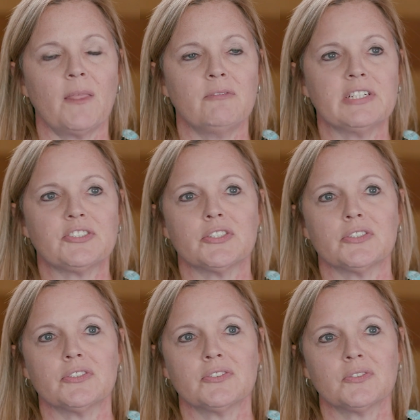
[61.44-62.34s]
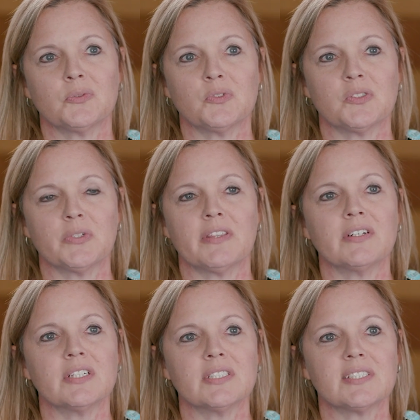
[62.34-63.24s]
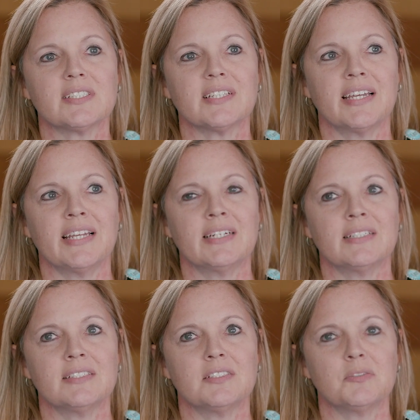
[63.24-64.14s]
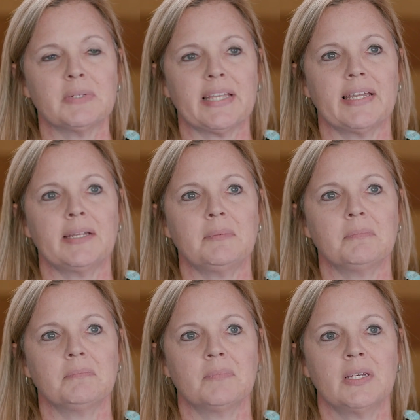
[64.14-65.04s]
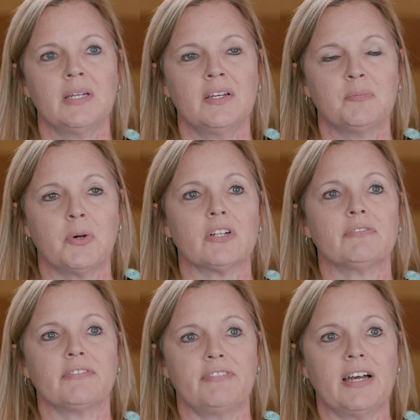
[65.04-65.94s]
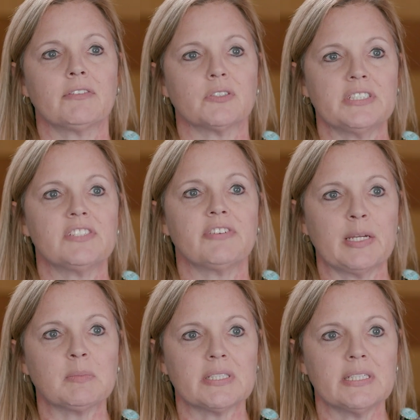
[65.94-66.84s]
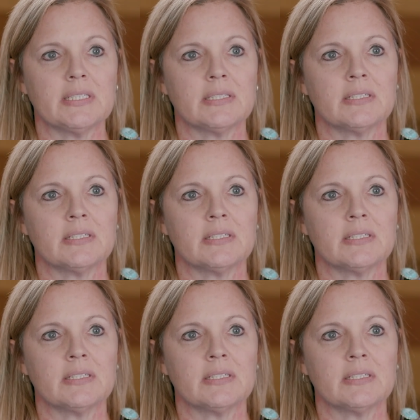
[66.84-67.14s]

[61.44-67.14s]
Victor was with us and became part of 5-3's family.